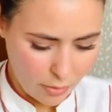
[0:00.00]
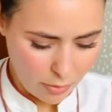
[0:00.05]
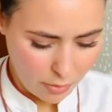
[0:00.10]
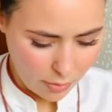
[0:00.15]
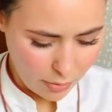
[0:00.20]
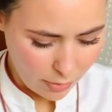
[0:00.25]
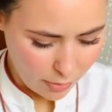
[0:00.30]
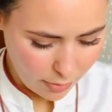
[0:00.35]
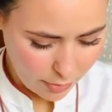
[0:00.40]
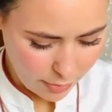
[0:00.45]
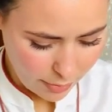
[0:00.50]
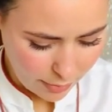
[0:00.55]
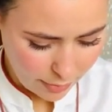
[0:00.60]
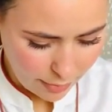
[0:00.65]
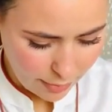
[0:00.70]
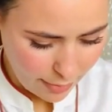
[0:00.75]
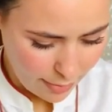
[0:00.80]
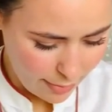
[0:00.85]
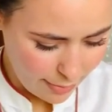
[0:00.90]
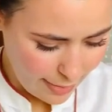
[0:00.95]
Oh,
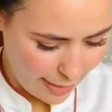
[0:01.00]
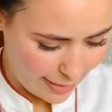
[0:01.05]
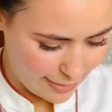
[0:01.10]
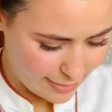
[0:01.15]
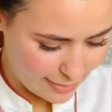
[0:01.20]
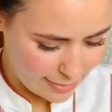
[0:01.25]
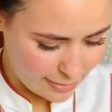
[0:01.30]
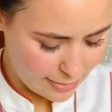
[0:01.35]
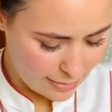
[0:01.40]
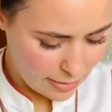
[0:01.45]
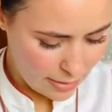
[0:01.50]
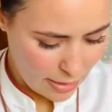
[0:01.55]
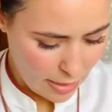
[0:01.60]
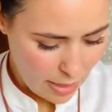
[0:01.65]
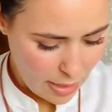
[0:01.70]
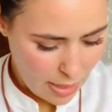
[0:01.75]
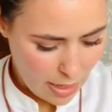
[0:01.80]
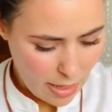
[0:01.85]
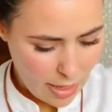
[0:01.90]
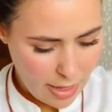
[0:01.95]
yes.
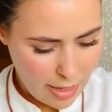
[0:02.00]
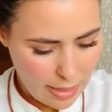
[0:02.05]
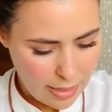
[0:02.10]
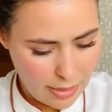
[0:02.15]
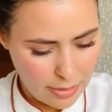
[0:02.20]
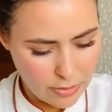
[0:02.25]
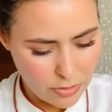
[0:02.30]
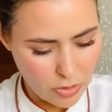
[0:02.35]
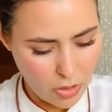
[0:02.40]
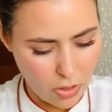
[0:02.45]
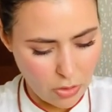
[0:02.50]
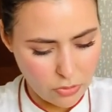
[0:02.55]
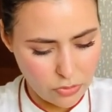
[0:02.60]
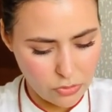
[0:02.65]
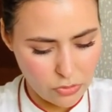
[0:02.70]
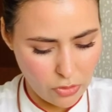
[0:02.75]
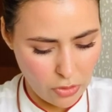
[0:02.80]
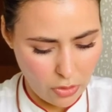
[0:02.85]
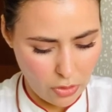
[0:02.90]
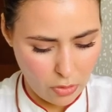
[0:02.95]
And
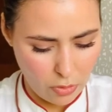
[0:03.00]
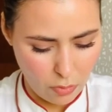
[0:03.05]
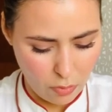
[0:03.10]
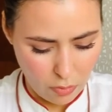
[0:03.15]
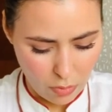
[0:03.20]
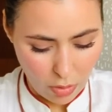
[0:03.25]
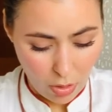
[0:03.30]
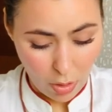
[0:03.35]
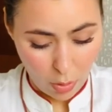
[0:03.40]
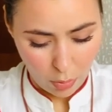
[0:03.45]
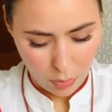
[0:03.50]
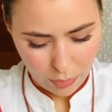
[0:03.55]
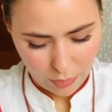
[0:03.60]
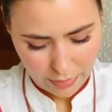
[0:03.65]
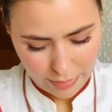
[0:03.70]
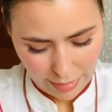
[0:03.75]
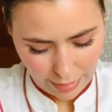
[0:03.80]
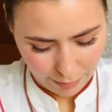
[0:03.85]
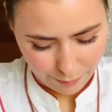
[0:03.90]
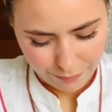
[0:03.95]
also, oh
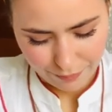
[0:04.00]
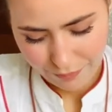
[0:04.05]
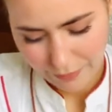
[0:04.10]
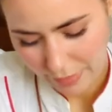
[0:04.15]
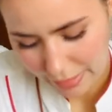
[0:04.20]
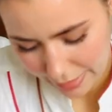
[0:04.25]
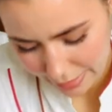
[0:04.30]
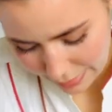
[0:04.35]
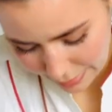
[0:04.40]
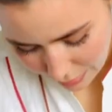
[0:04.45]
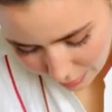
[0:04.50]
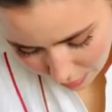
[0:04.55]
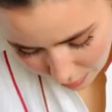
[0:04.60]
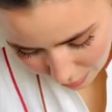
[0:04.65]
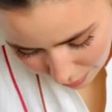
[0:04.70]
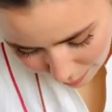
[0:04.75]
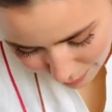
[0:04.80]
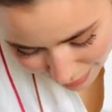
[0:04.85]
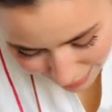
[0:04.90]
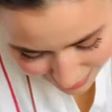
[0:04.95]
yeah, I'm
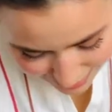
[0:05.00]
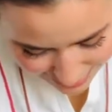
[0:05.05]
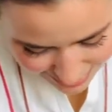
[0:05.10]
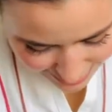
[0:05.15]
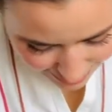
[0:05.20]
not gonna